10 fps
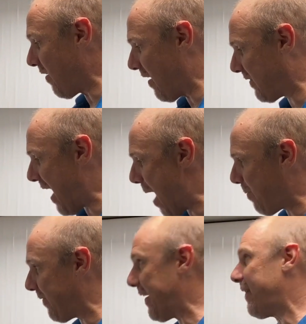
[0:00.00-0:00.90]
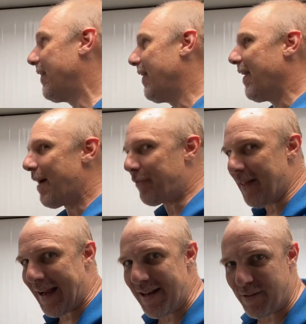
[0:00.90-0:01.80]
on top of it. I feel
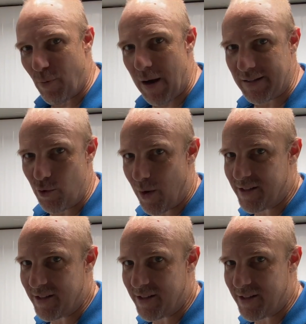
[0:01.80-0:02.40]
like I just walked into a